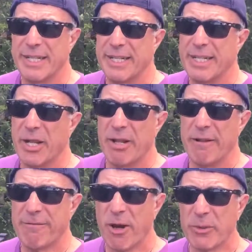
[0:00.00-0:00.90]
Now,
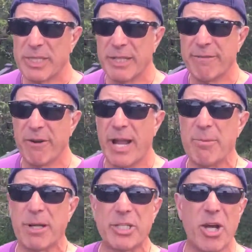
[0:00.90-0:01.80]
if I had
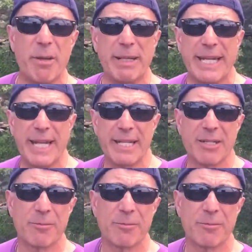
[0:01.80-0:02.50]
my time again,